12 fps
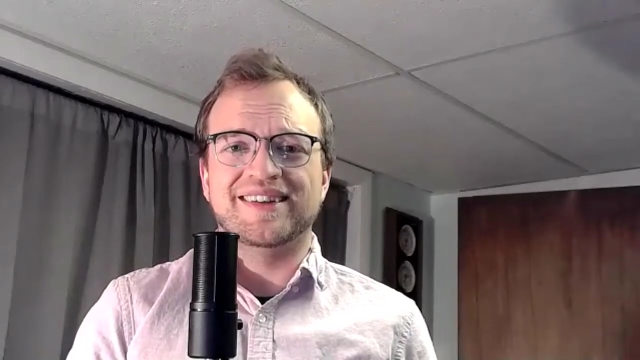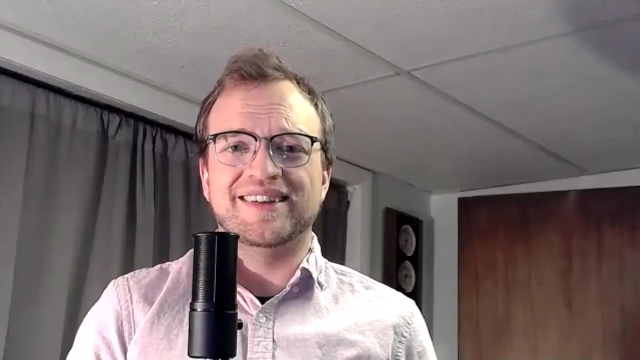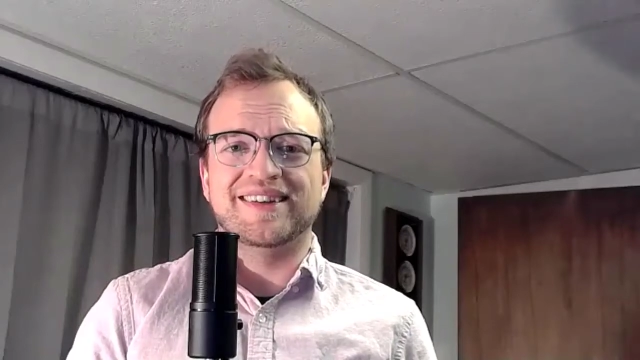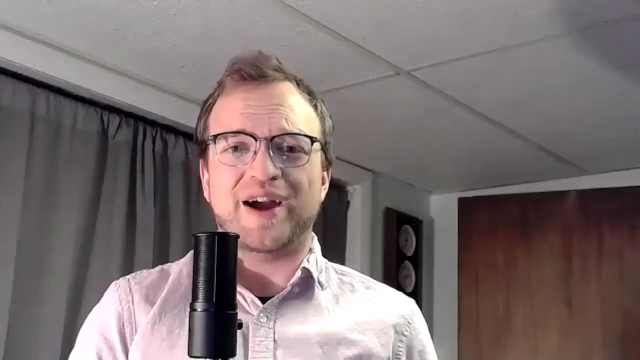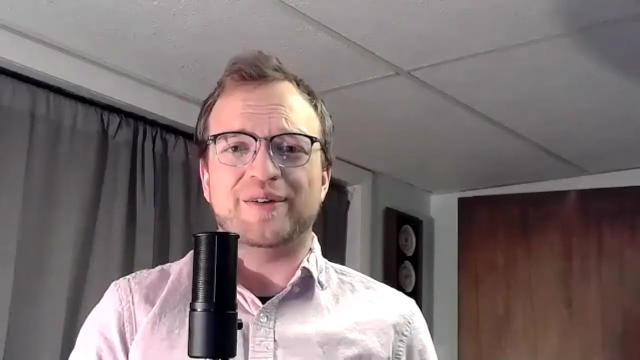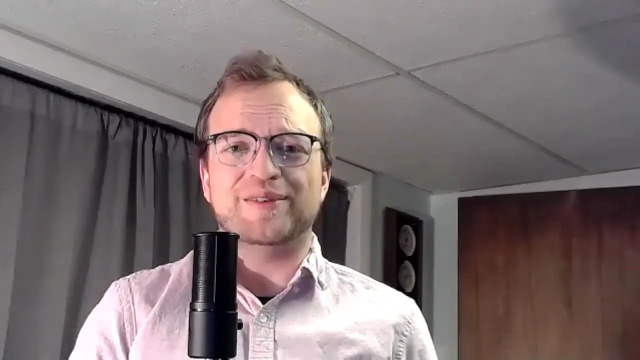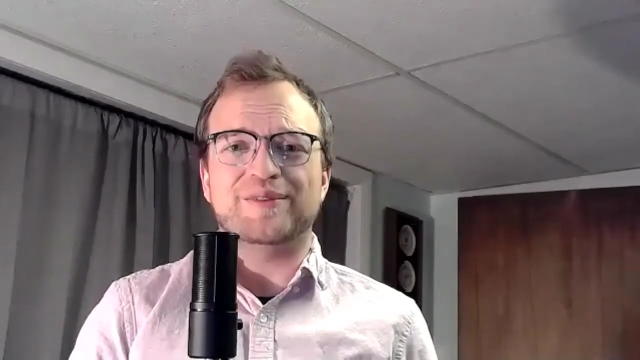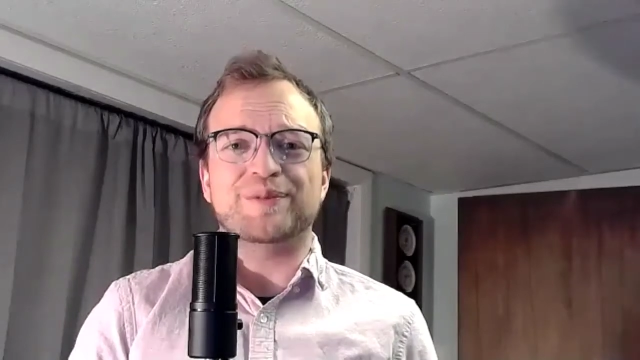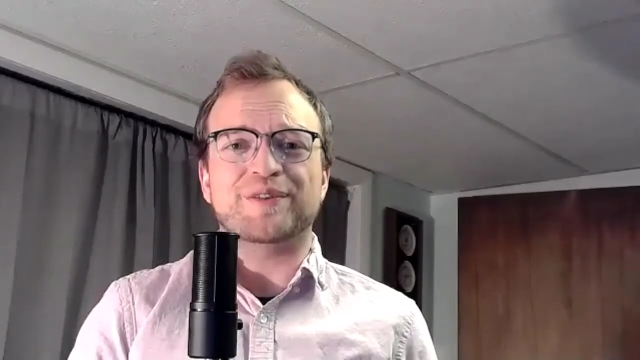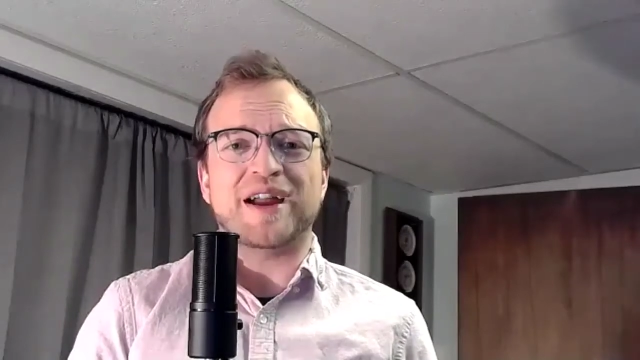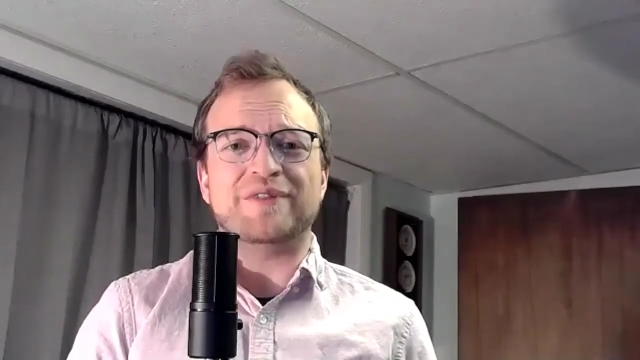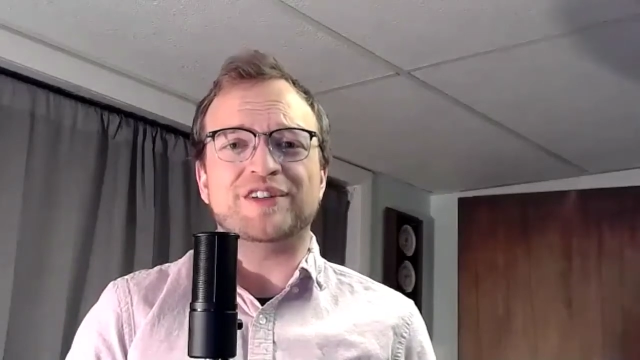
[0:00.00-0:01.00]
I was
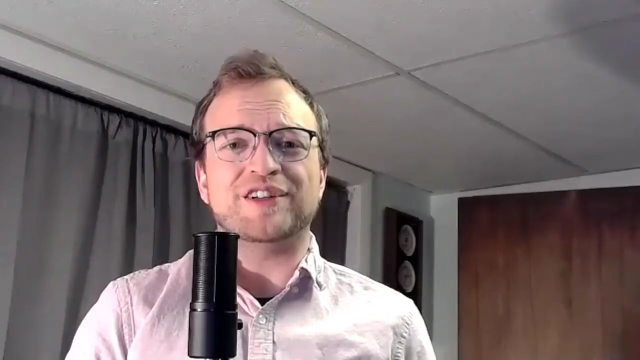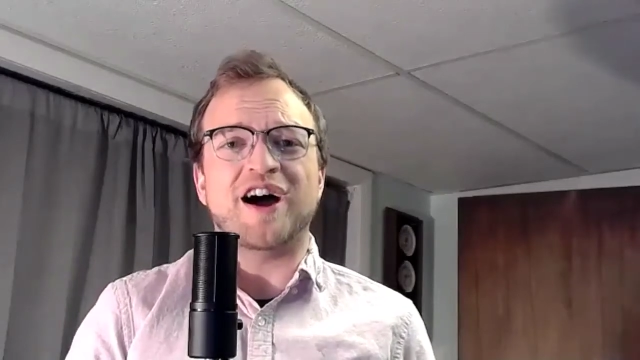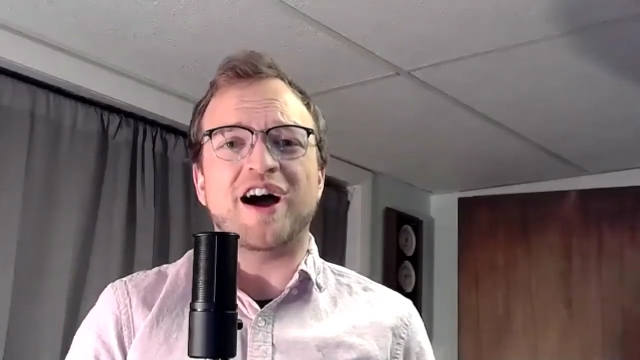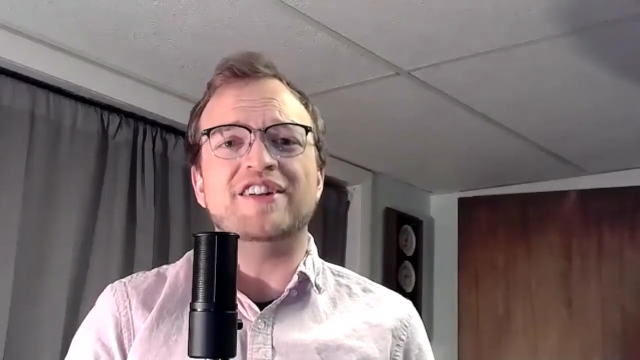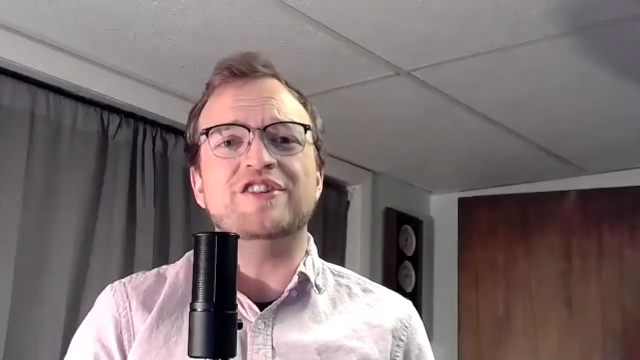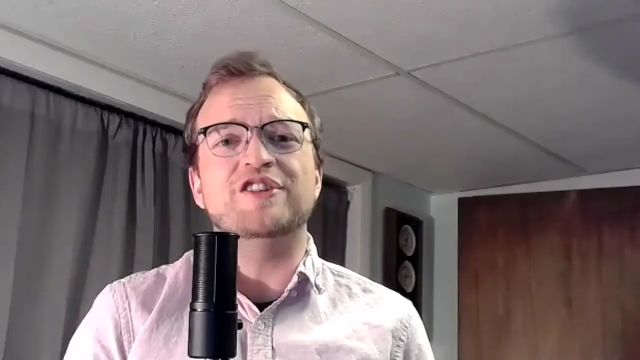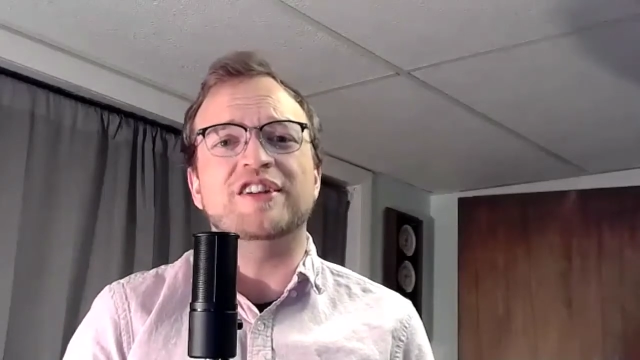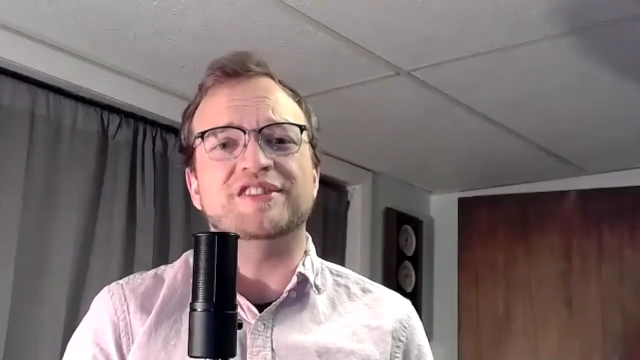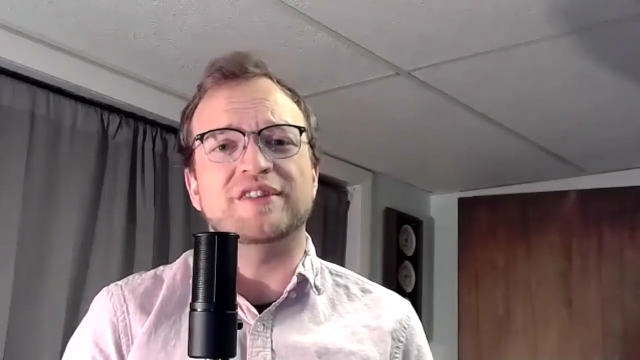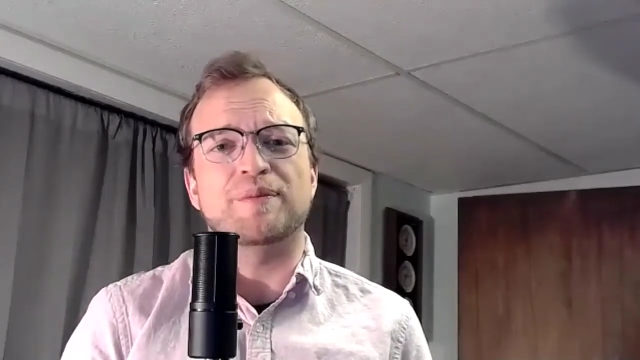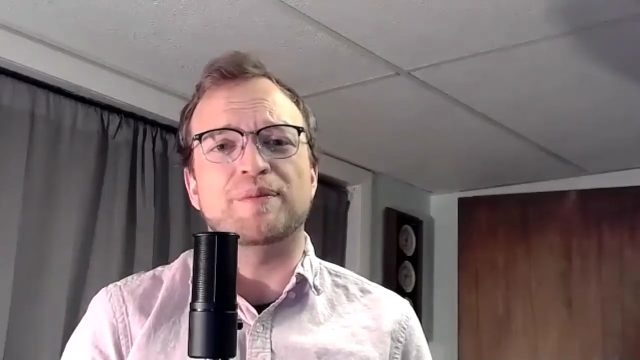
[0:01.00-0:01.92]
bereft not just of a